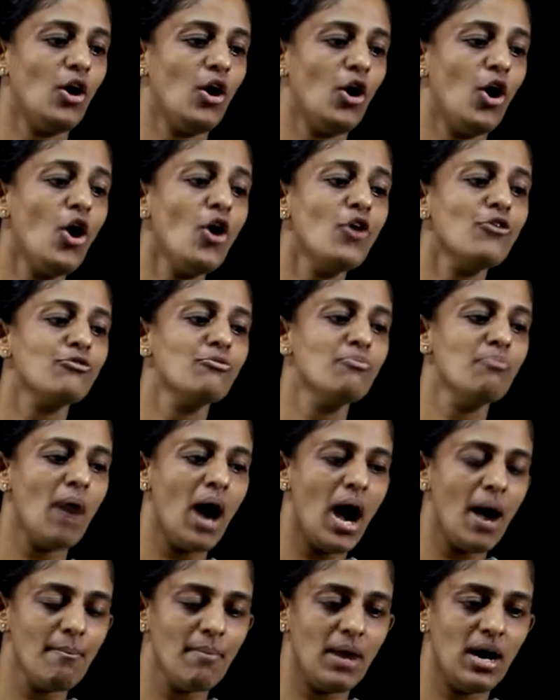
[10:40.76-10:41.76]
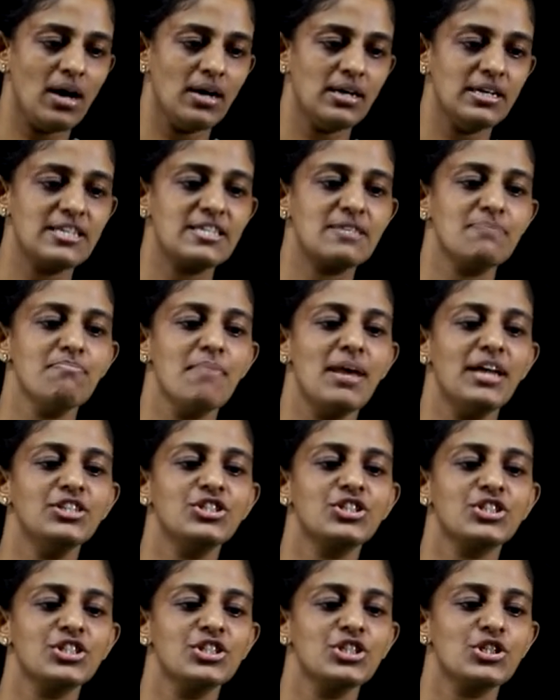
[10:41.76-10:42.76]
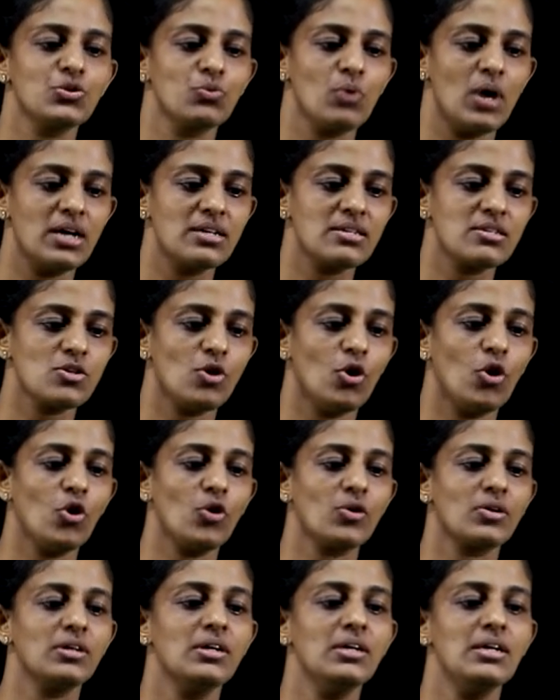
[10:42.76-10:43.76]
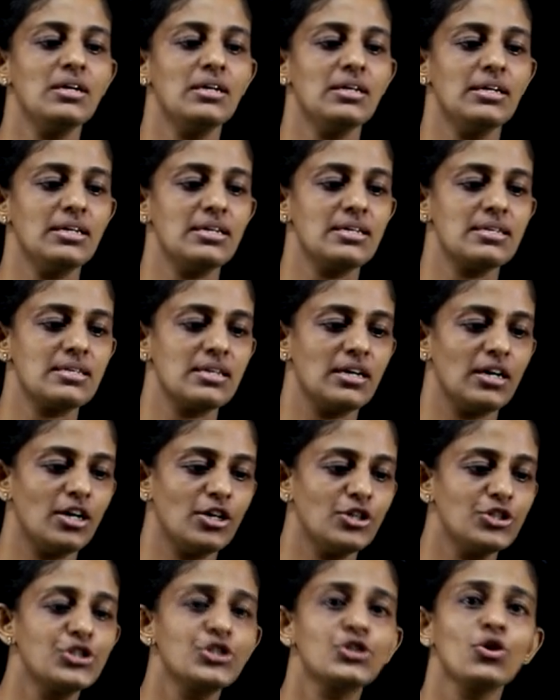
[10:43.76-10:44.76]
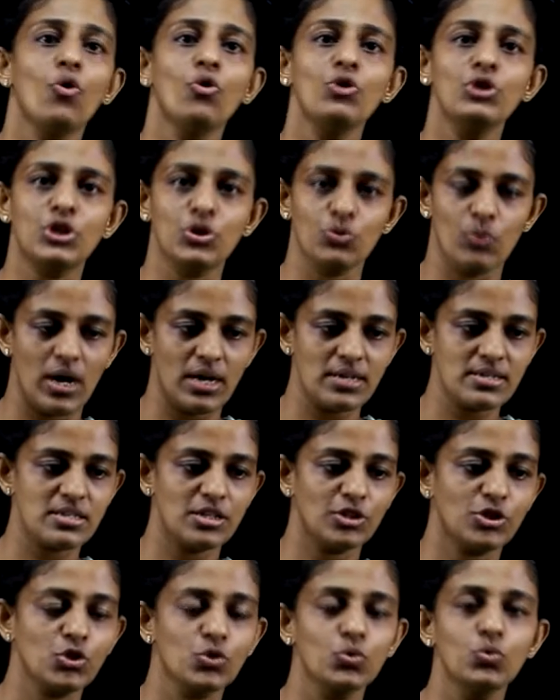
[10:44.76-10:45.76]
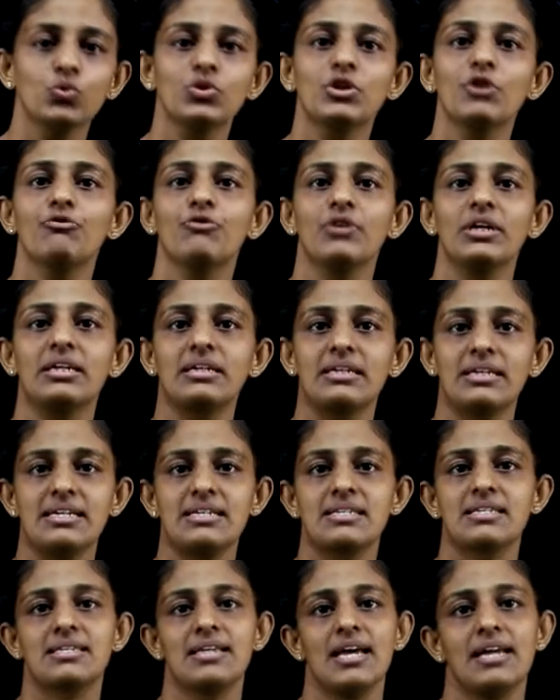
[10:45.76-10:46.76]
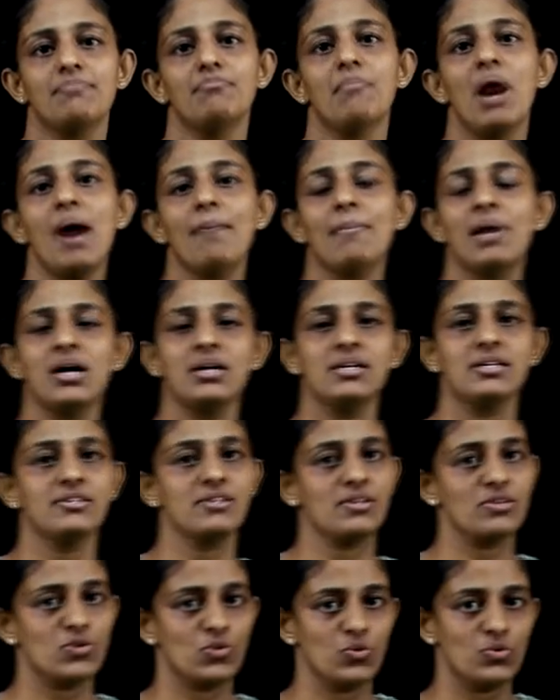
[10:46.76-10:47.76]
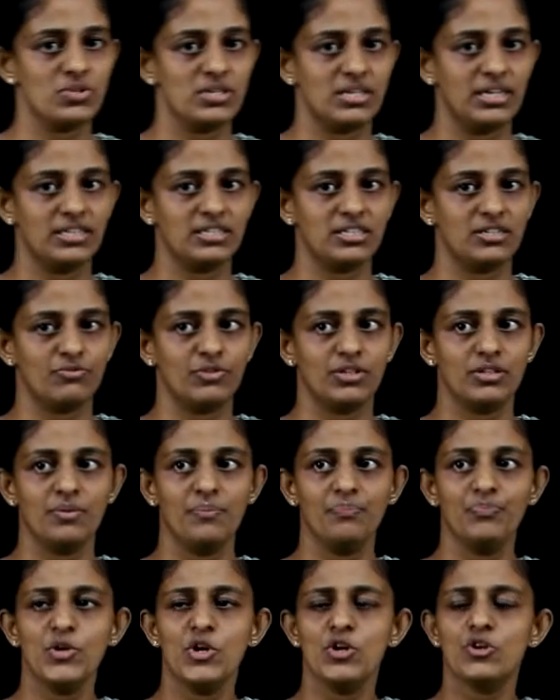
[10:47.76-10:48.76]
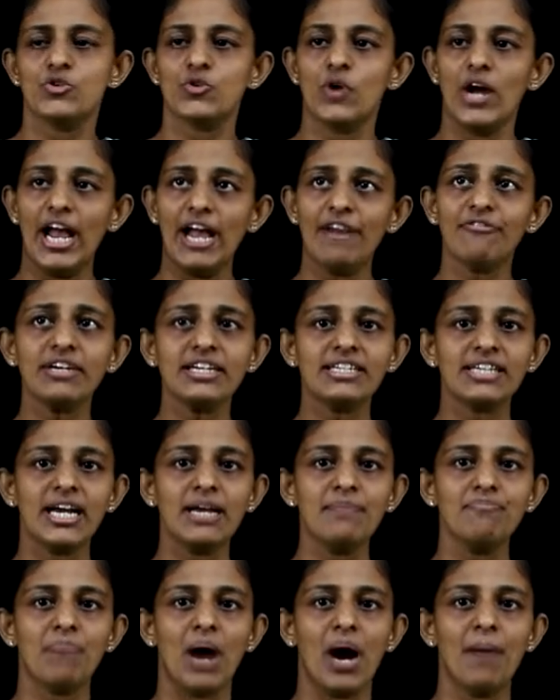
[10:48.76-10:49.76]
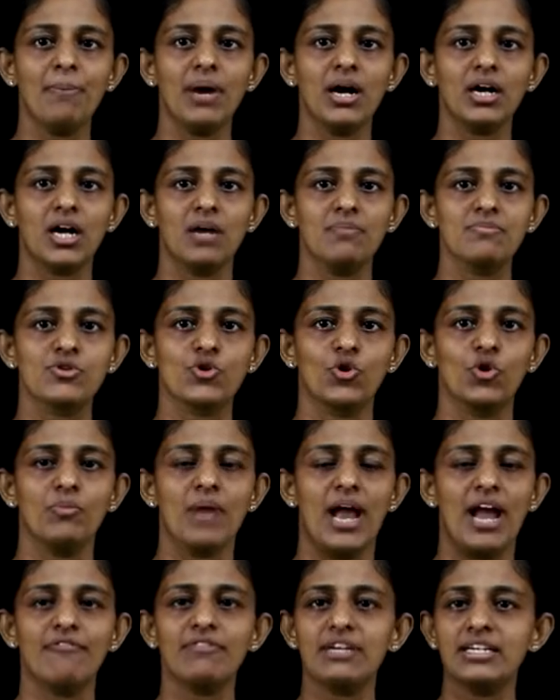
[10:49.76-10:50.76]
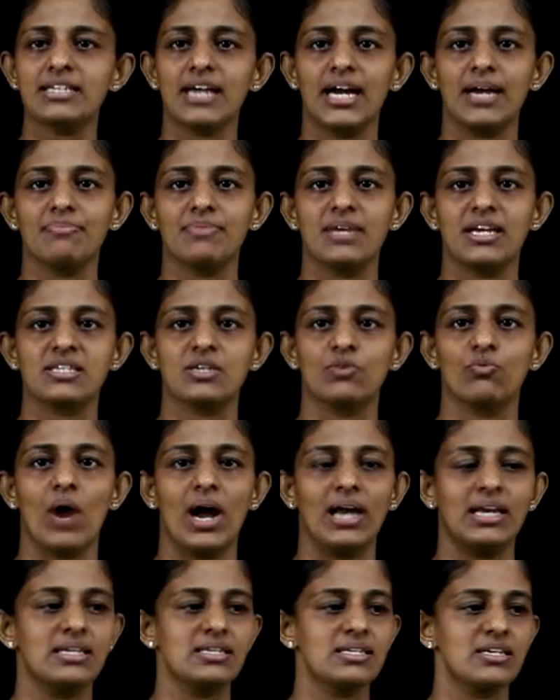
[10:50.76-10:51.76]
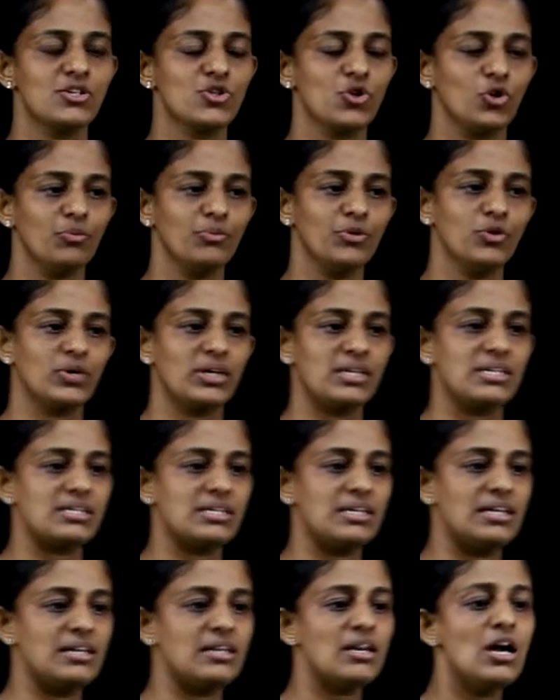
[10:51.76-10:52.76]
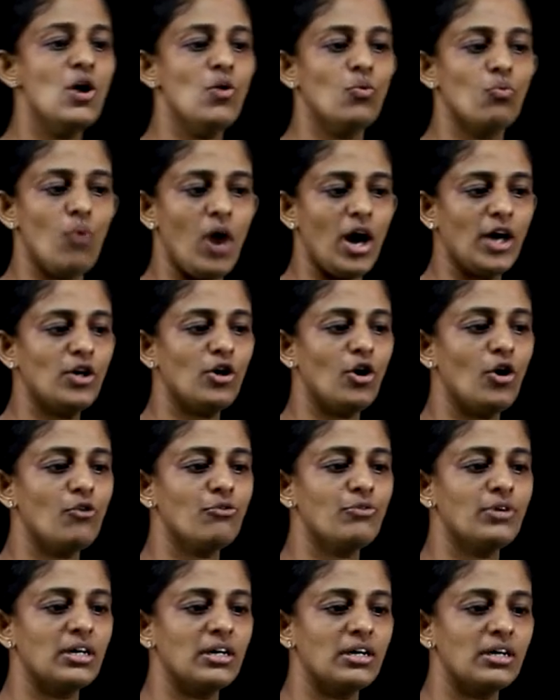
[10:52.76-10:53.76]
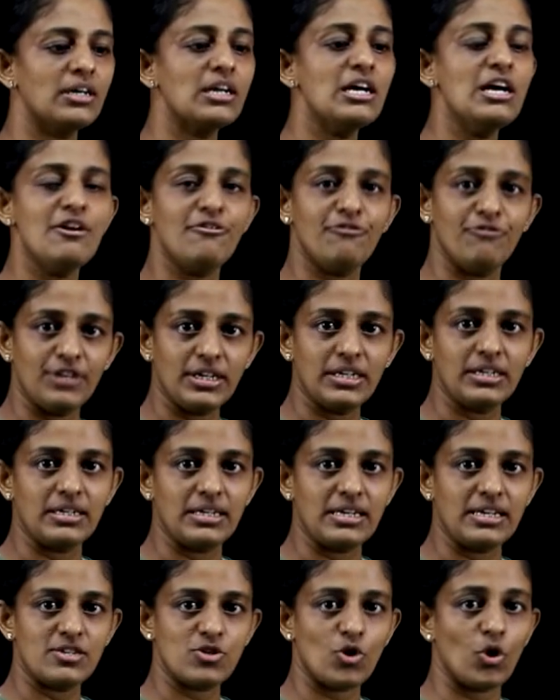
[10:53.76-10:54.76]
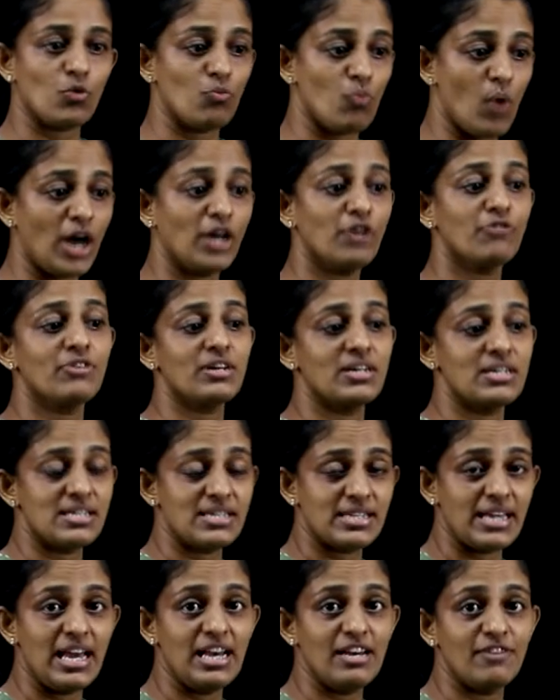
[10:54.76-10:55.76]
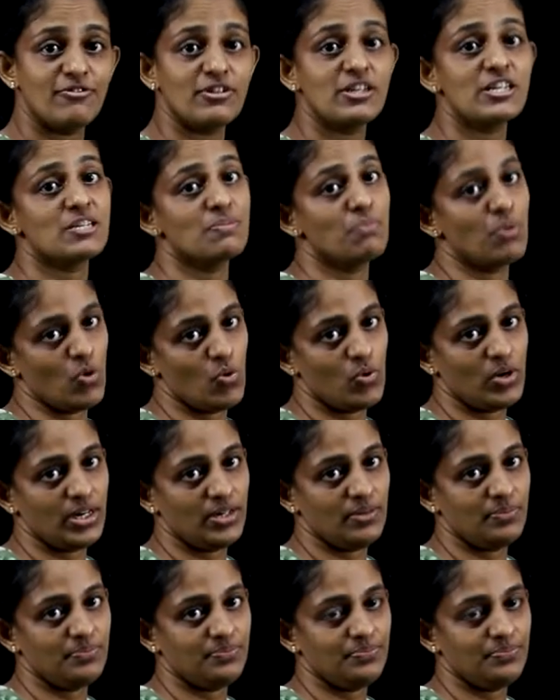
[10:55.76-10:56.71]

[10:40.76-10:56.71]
of mama is mentioned to us or is uh, shown to us through the figurines that mama is associated with. So every time papa comes home, every time there's a violence at home, you can see one of her figurines or one of herself is broken.